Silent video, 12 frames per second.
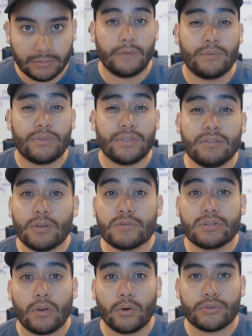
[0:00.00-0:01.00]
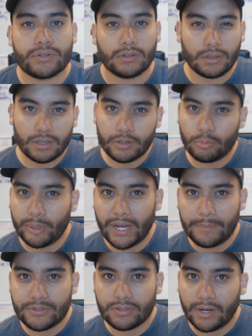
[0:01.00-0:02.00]
If you those logos are a little bit
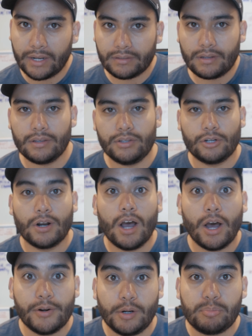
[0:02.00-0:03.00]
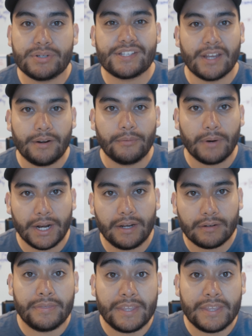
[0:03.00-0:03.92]
abstract, you're 100% right.